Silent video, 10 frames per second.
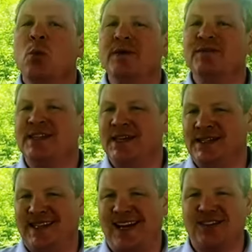We have seen
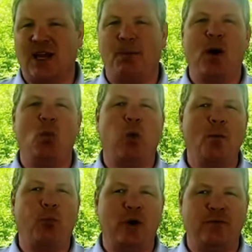sales up by
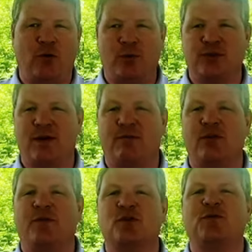1.4% for
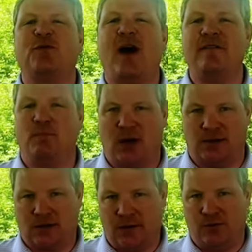the first five
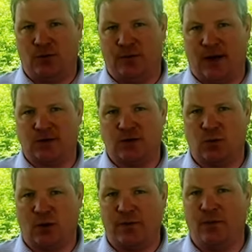months of
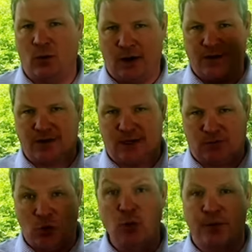2024, as a
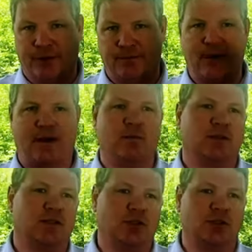cumulative five
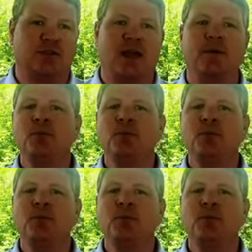months, I should say.